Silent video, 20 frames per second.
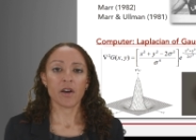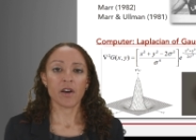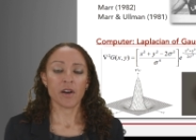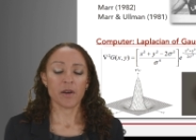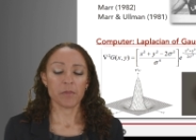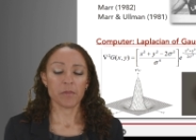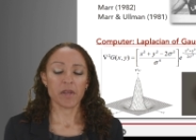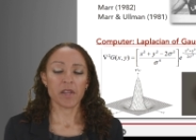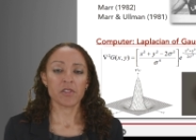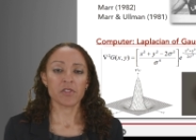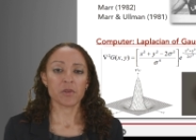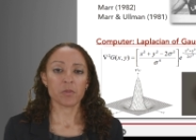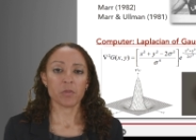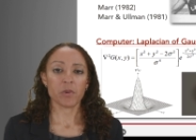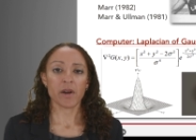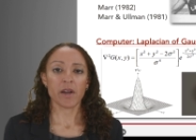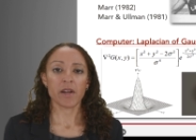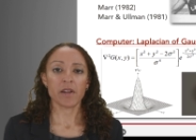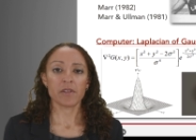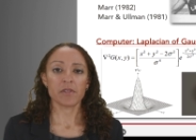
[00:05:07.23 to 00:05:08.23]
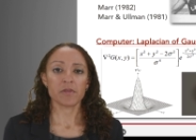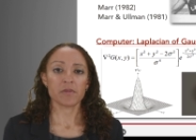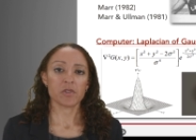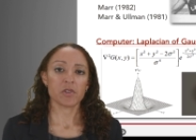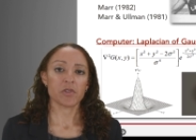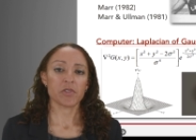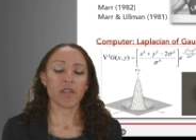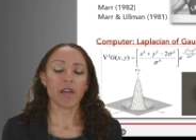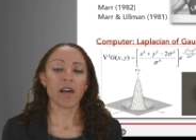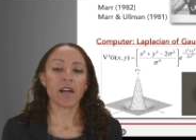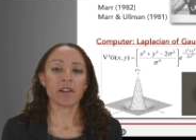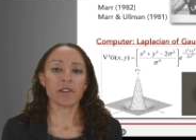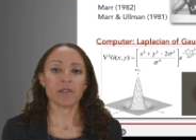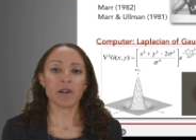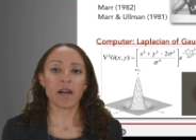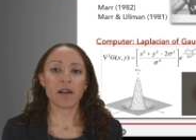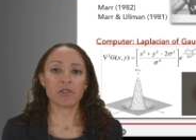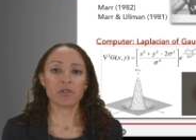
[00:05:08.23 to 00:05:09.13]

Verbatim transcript: um, in the brain, the L-